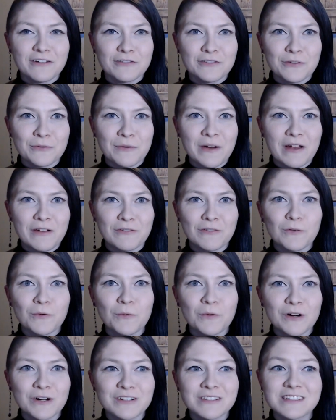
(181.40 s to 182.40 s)
around to
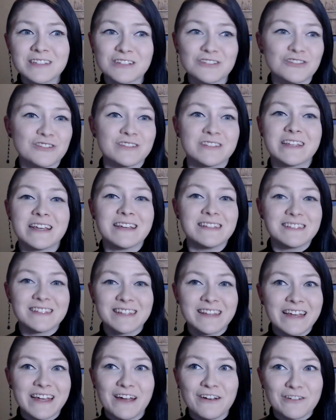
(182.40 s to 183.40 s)
words and just
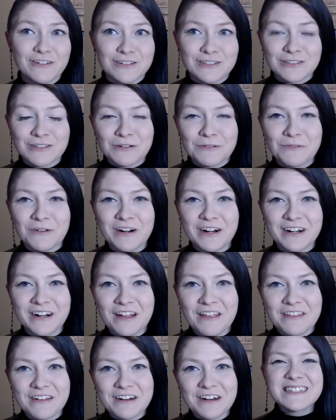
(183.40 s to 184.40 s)
easily understood one
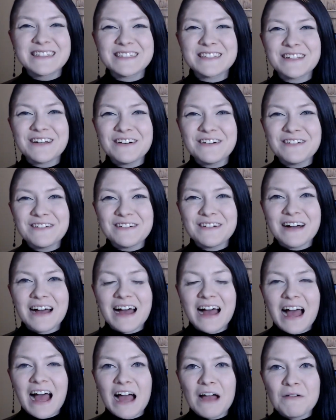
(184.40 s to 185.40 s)
another. So
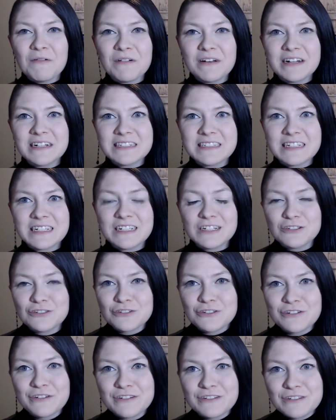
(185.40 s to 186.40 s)
I wanted to
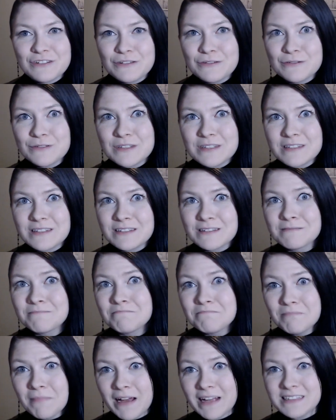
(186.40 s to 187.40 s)
introduce
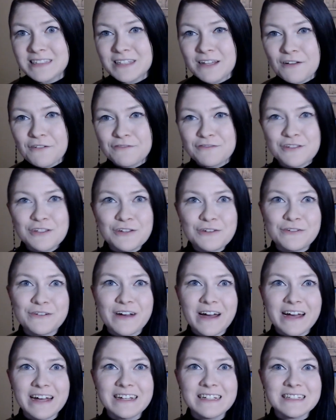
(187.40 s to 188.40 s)
myself to you
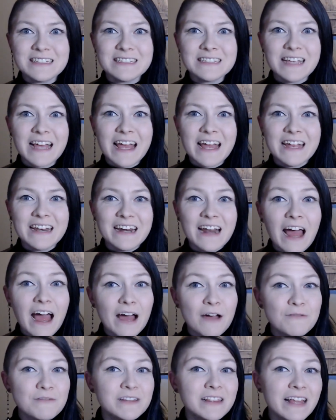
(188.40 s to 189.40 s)
guys, and
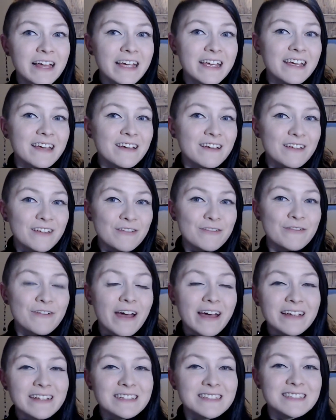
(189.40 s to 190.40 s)
I would like you
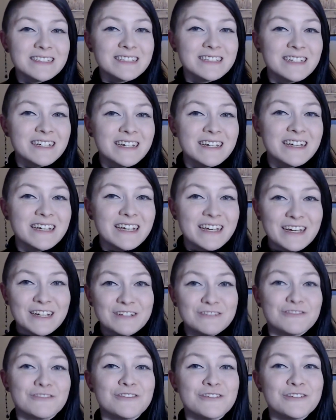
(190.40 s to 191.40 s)
guys to
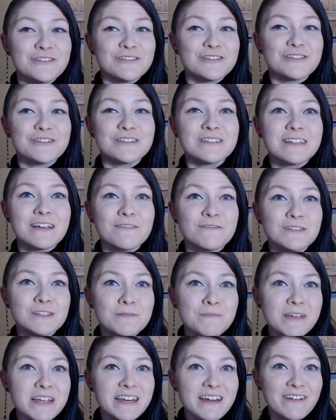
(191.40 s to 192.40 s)
introduce yourselves to
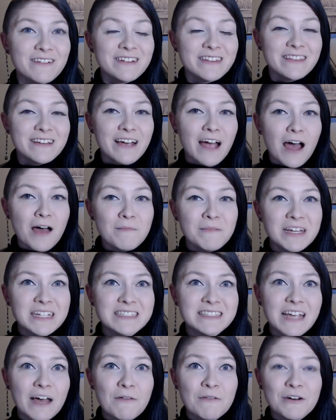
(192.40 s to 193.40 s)
me down in the
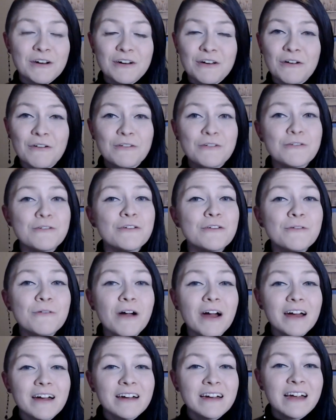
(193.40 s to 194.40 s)
comments. I want to know who you
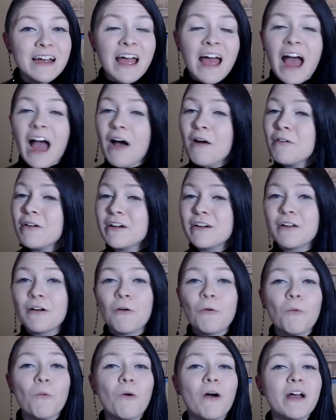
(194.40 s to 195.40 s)
are. I want to
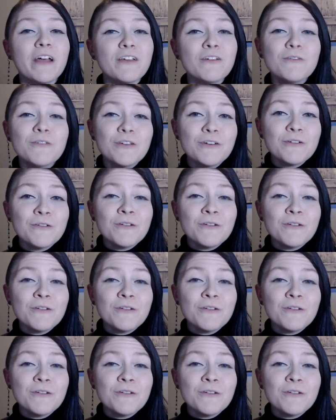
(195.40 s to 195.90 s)
know what you do.